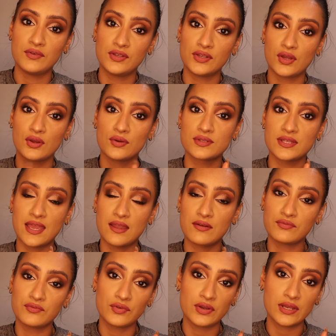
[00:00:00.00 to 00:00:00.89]
videos
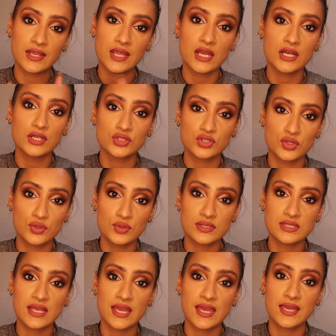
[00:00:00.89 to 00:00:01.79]
every
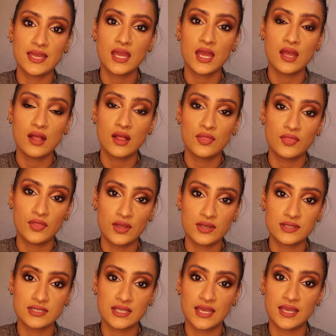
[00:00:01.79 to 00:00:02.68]
Tuesday,
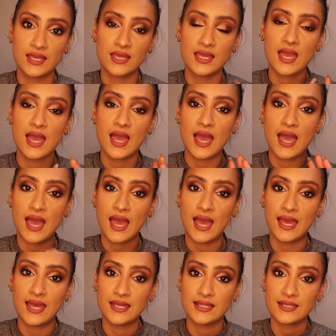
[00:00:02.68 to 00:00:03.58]
Thursday
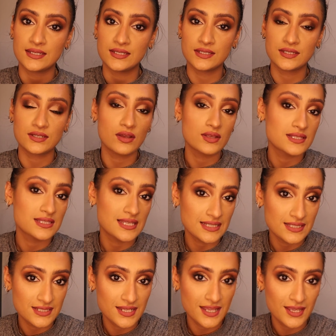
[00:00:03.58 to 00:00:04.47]
and
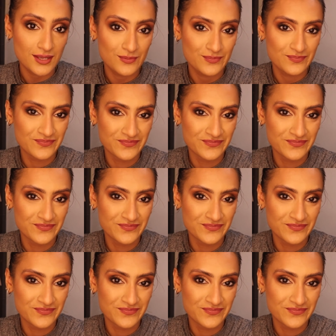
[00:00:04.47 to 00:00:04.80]
Saturday.